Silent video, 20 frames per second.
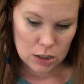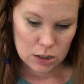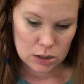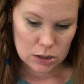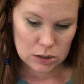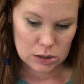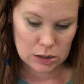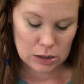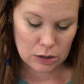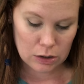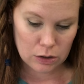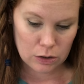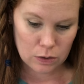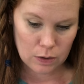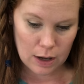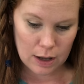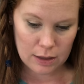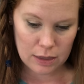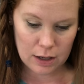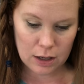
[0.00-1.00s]

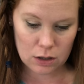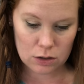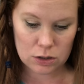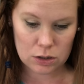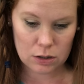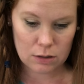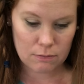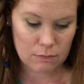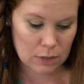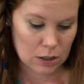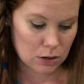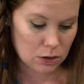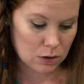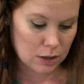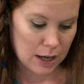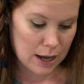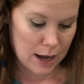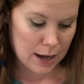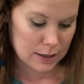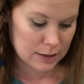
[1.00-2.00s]
So I think I'll do the middle
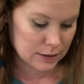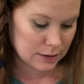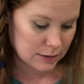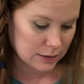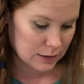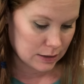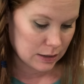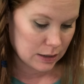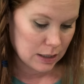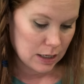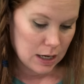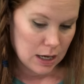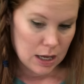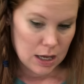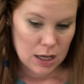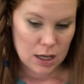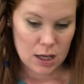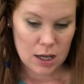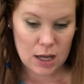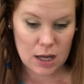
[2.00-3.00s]
last,
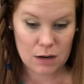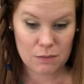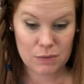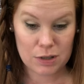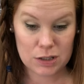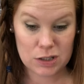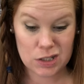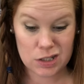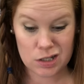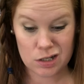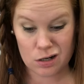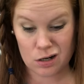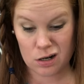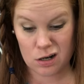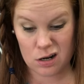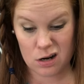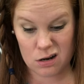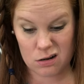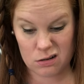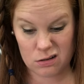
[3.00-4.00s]
and I'm gonna
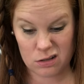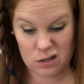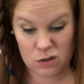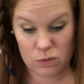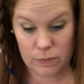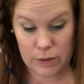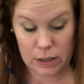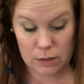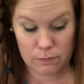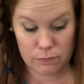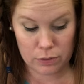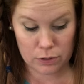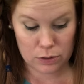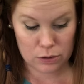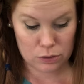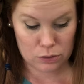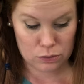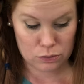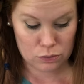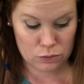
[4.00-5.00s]
start on a little bit of
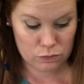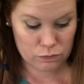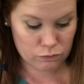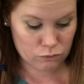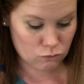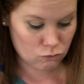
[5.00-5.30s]
blue